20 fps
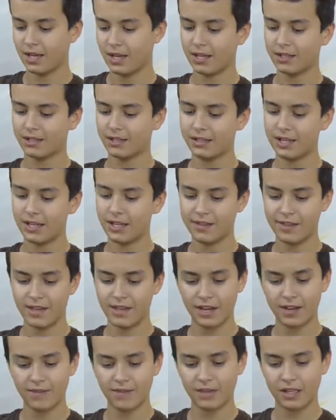and stayed
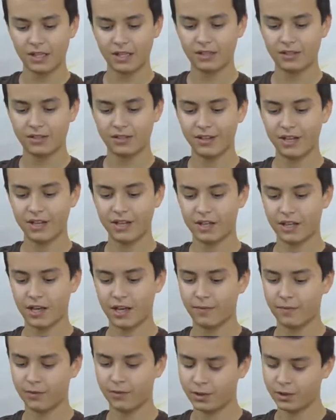there at the training
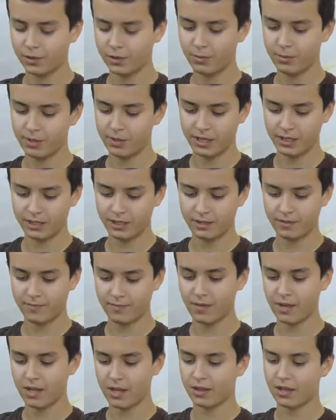camp for 2 weeks.
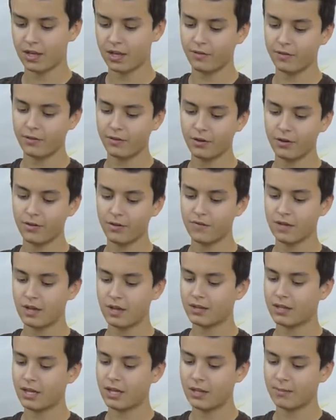Therefore,
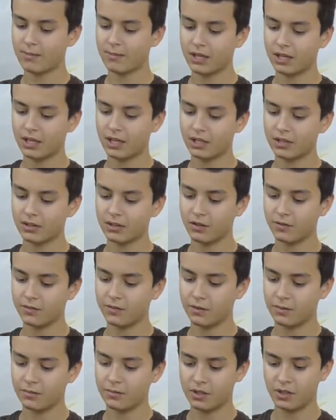they had been cut off
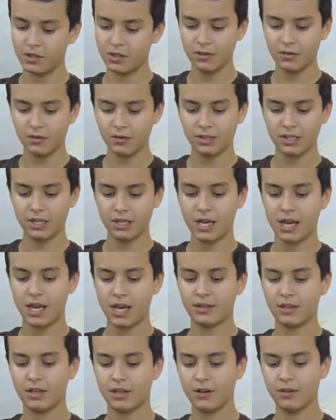from the news,
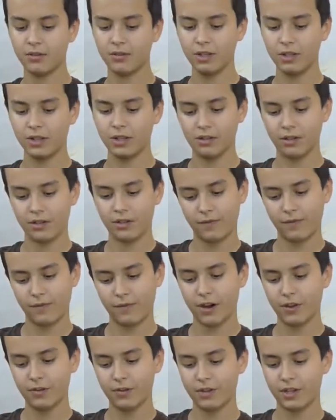and they only
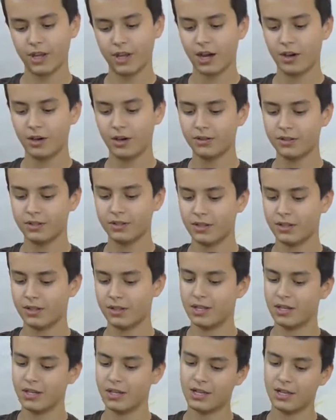found out
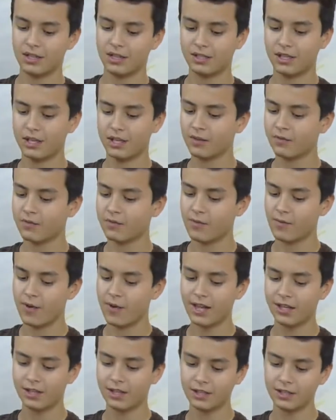the extent of the
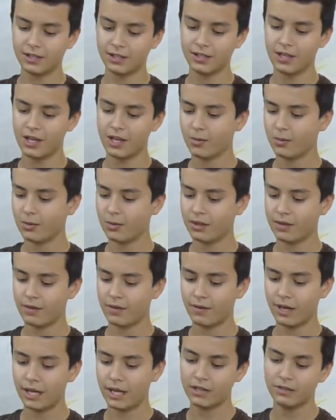violence when they
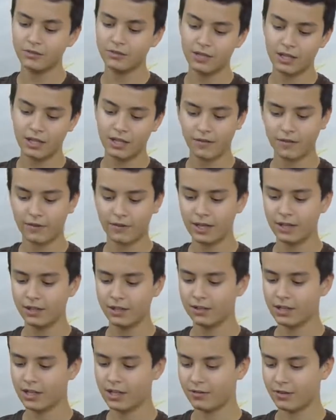
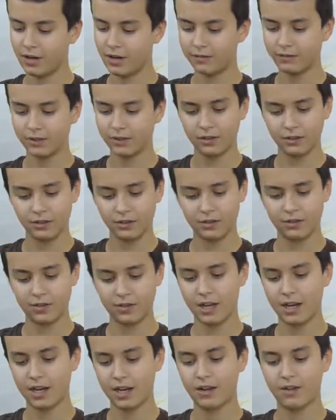finally arrived in
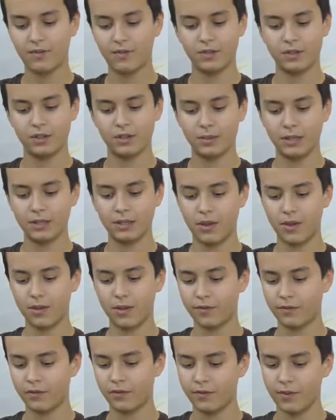Australia on the 20th
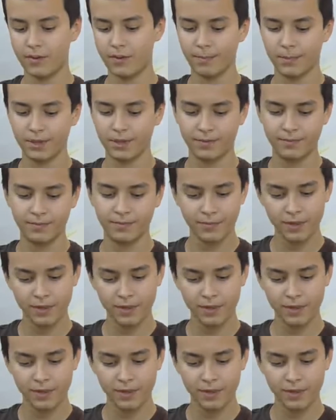of November.